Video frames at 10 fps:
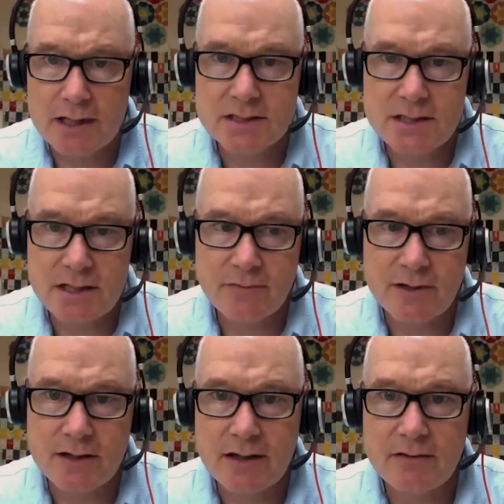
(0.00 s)
is
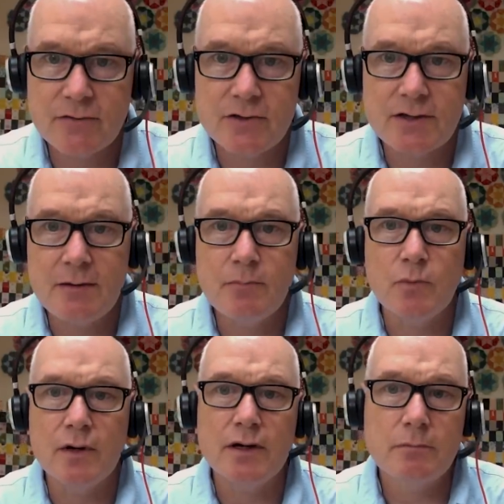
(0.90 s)
different than for type
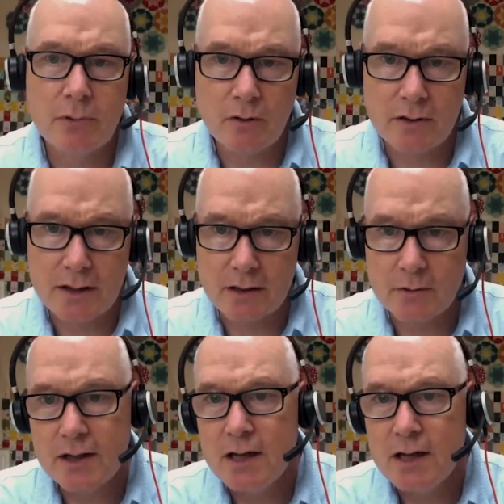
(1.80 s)
1 polio.